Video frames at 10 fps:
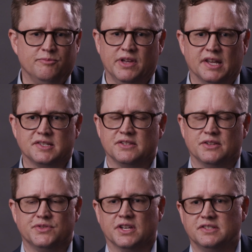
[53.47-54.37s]
in excess
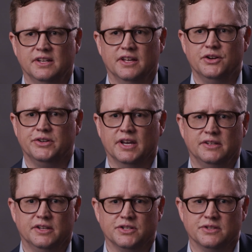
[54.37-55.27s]
of 1,600
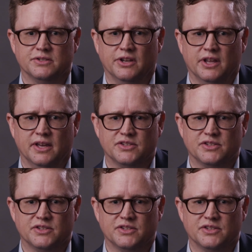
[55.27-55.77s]
technicians today.